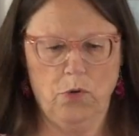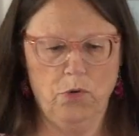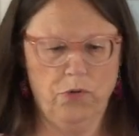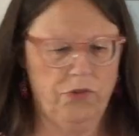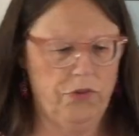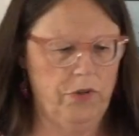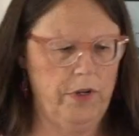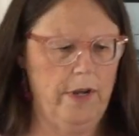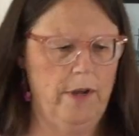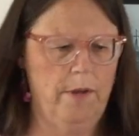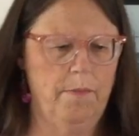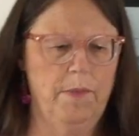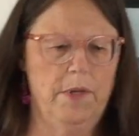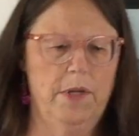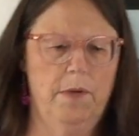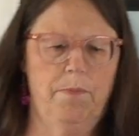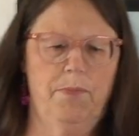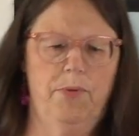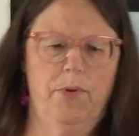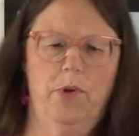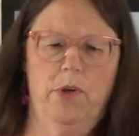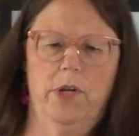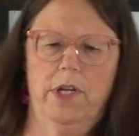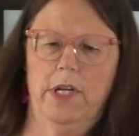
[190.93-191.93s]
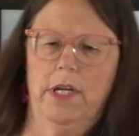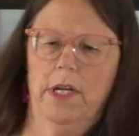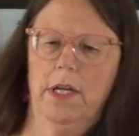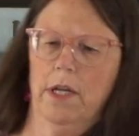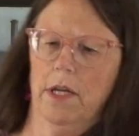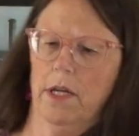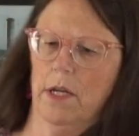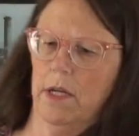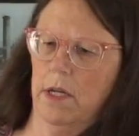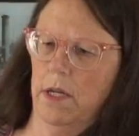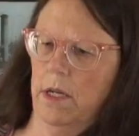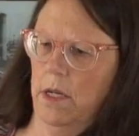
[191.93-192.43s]
so now I'm going to put
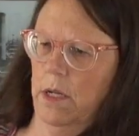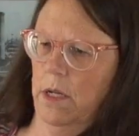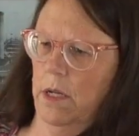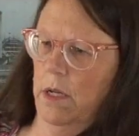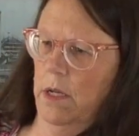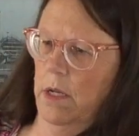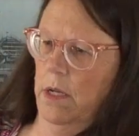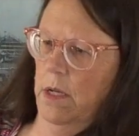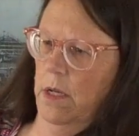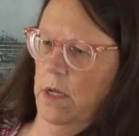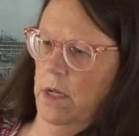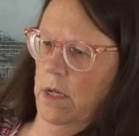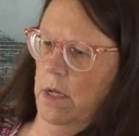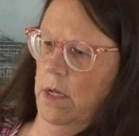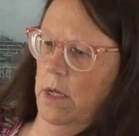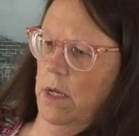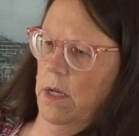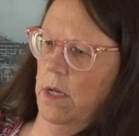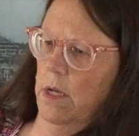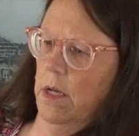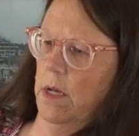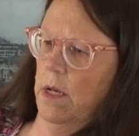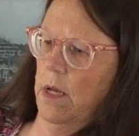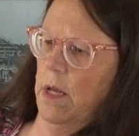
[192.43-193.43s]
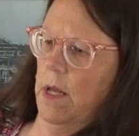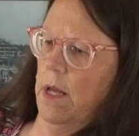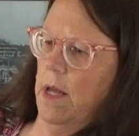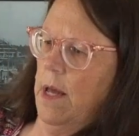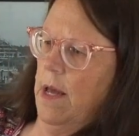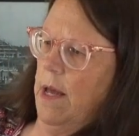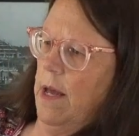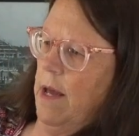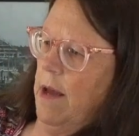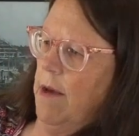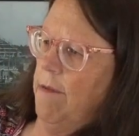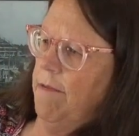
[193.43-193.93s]
in a
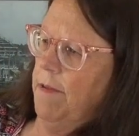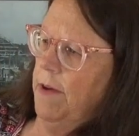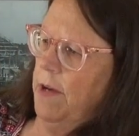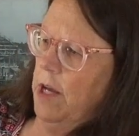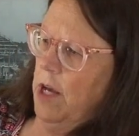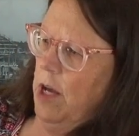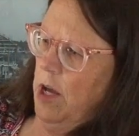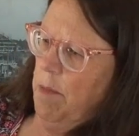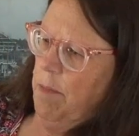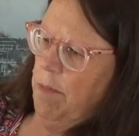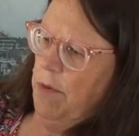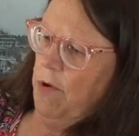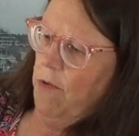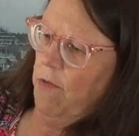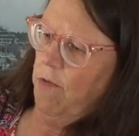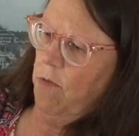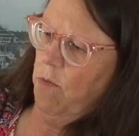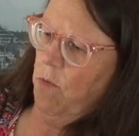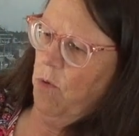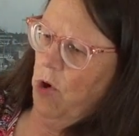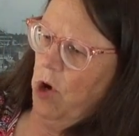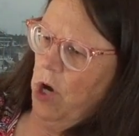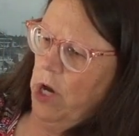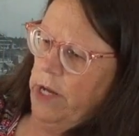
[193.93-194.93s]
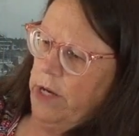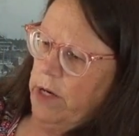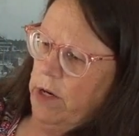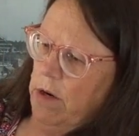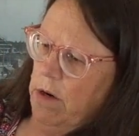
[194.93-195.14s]
half a cup of water.